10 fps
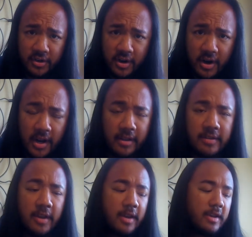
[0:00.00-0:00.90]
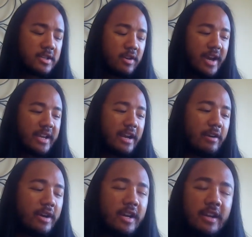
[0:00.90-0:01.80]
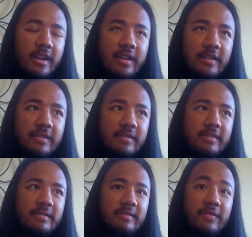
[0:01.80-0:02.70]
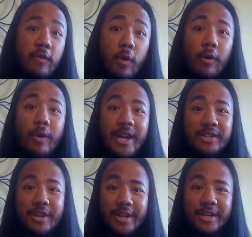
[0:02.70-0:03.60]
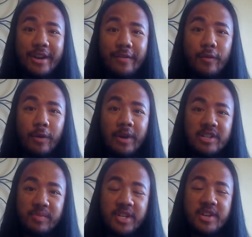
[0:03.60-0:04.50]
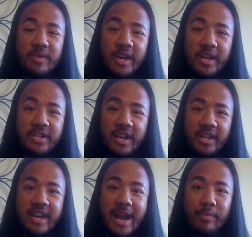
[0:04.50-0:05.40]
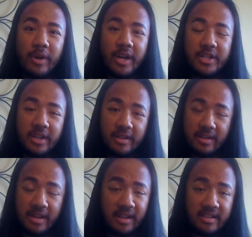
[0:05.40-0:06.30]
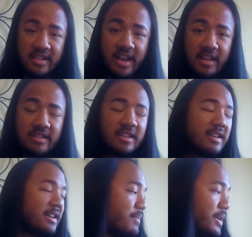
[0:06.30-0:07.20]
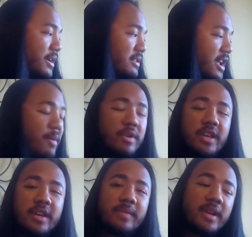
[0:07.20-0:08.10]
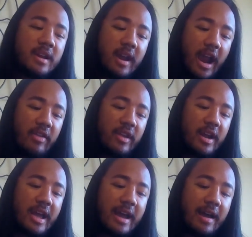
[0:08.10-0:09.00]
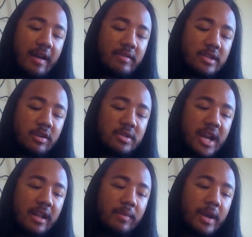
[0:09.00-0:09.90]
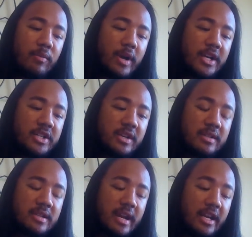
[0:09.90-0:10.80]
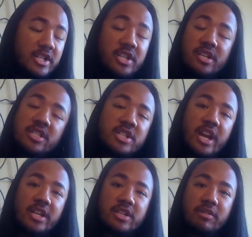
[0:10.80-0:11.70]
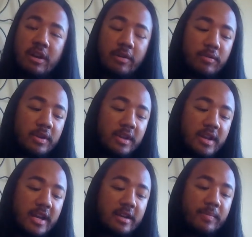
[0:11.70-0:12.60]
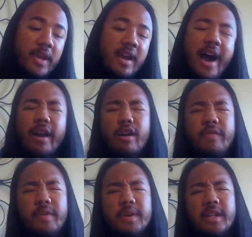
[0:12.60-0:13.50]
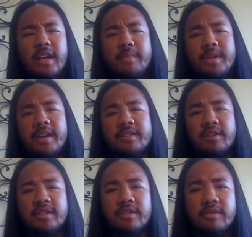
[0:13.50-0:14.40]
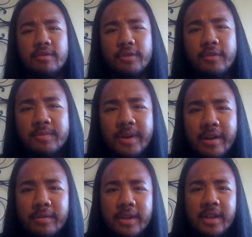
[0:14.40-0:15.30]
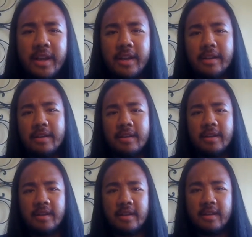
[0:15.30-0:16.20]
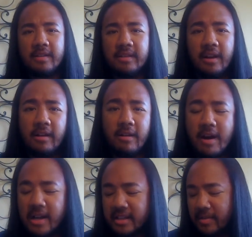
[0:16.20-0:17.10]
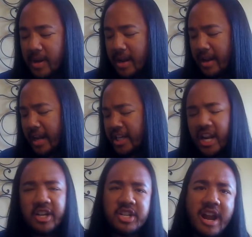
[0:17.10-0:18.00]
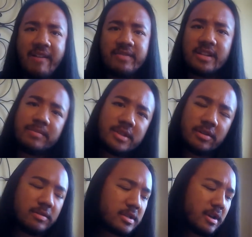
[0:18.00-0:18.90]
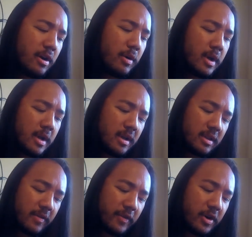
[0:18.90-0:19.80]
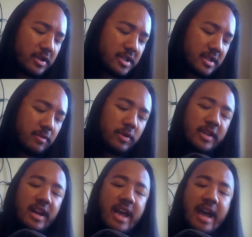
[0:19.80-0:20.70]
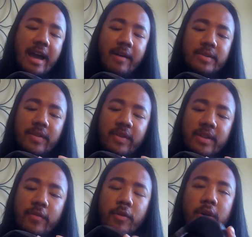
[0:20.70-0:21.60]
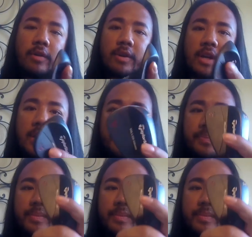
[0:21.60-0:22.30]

All right. So I carry 4 wedges. I actually carry 4 wedges: pitching wedge, a gap wedge in the set because it came with it, and then I have 2 Taylormade wedges that I just changed to, and I really like them. I don't know if I really like them because they're just new grooves, but I really like. They're awesome, and I changed shafts in them too. So the first one that I have is a 54 degree.